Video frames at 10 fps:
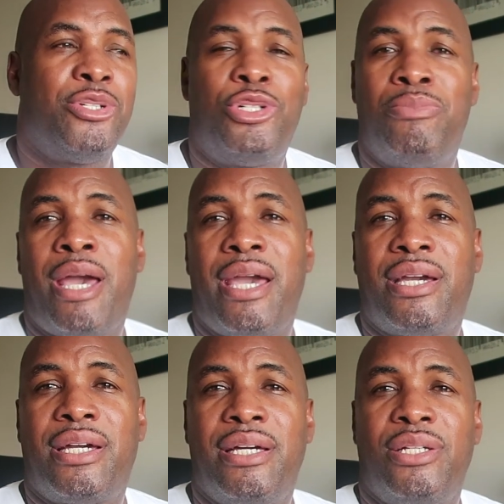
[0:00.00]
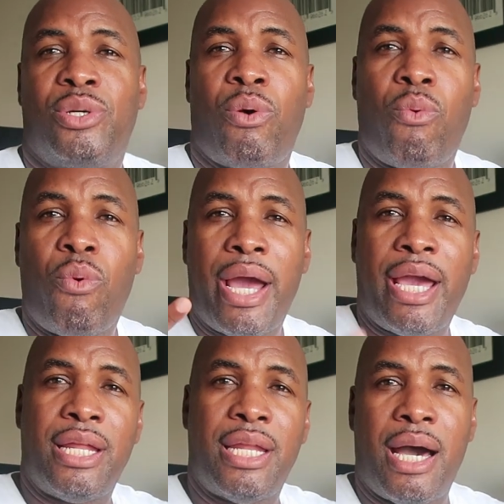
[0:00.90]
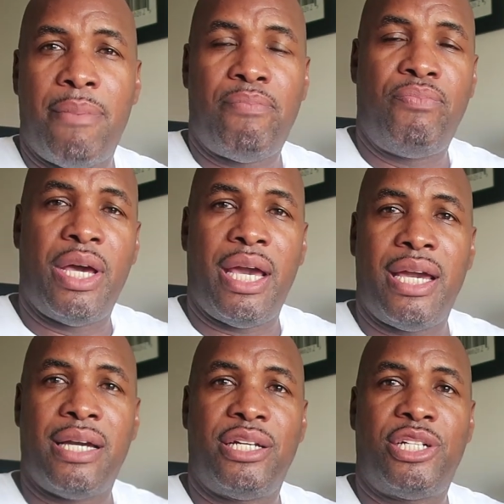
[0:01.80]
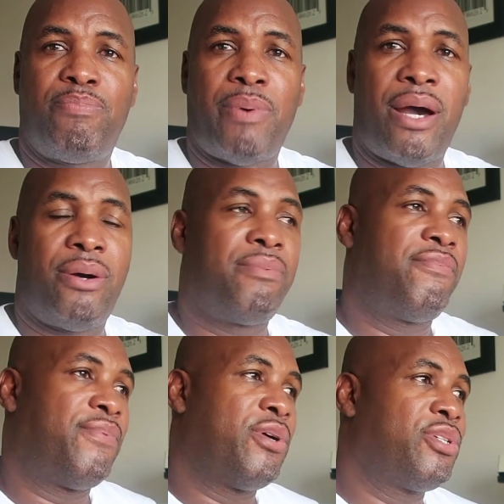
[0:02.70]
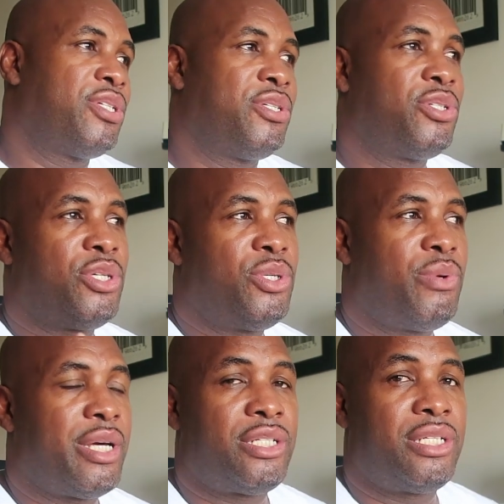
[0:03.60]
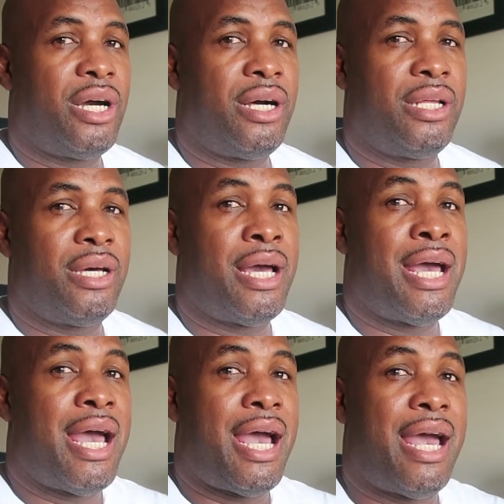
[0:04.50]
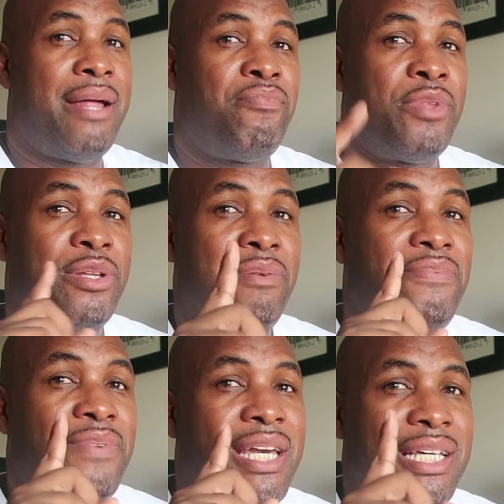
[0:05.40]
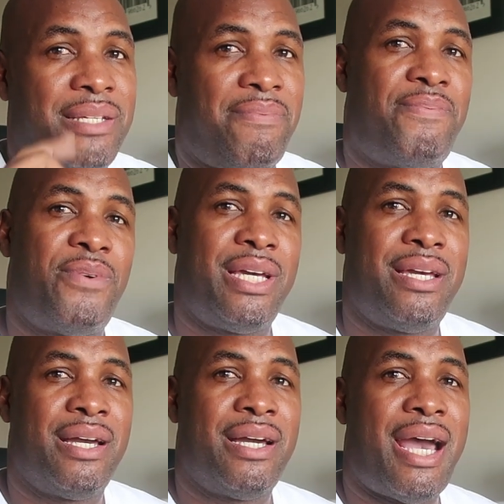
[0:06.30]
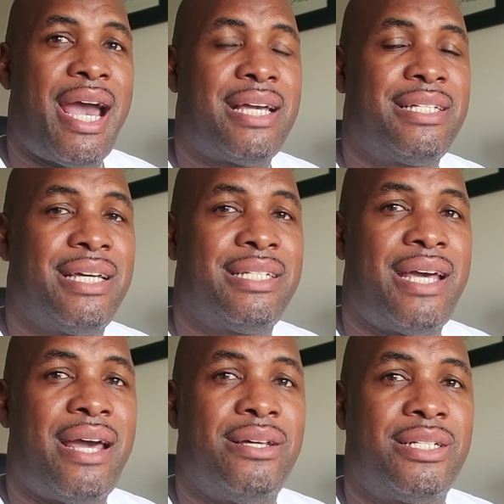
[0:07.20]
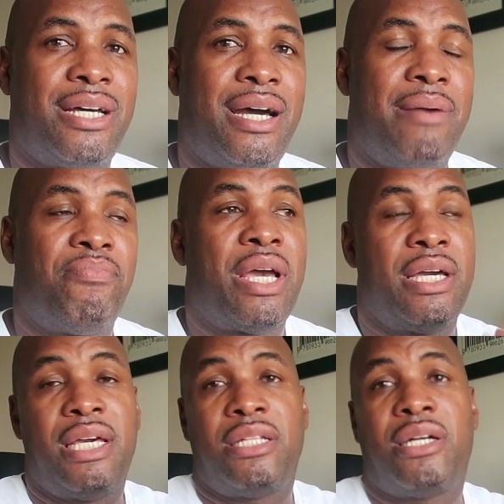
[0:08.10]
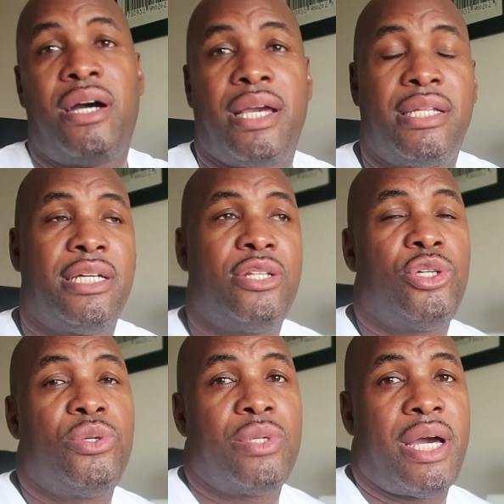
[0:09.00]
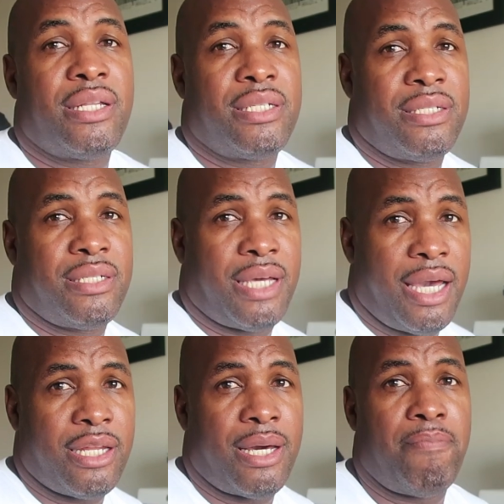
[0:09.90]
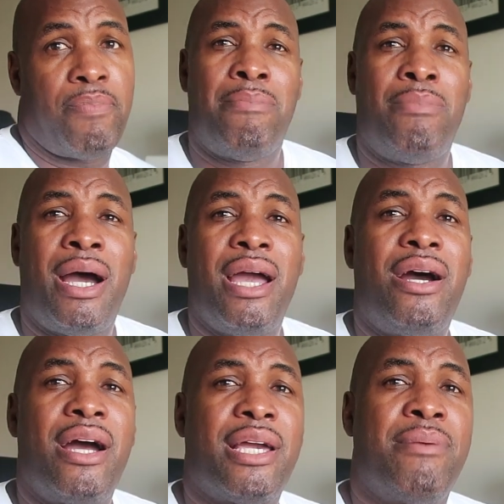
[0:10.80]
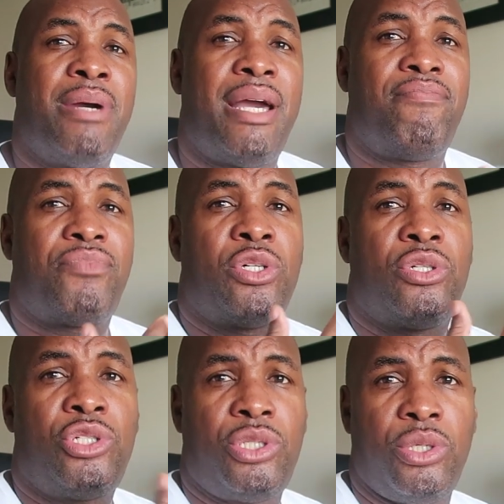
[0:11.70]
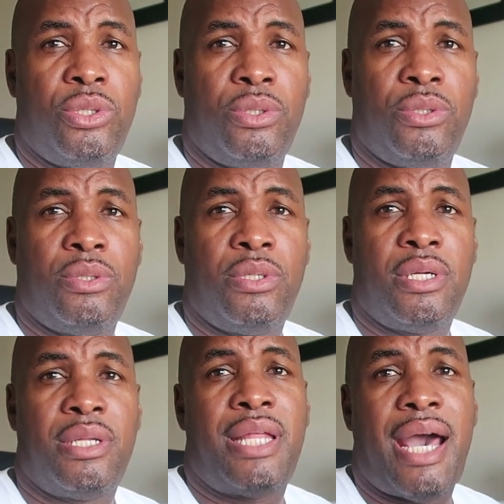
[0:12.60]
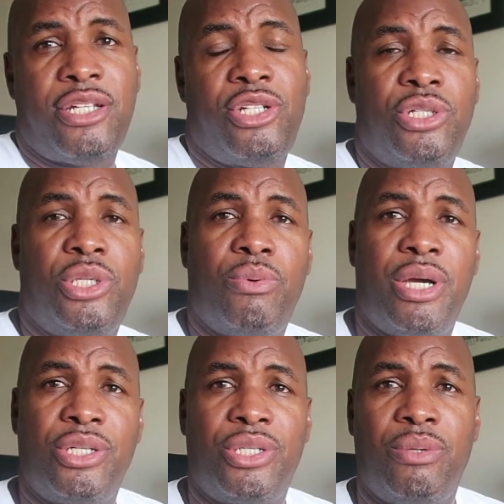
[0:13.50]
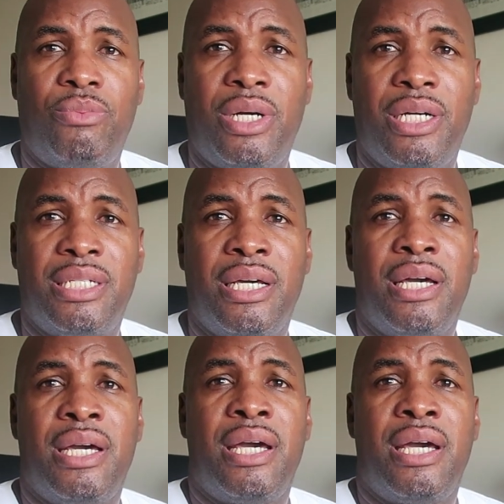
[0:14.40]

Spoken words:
Jamaica's weighing up the English pound versus the US dollar and the visa-free access at the time, they targeted the United Kingdom. My argument to that situation was,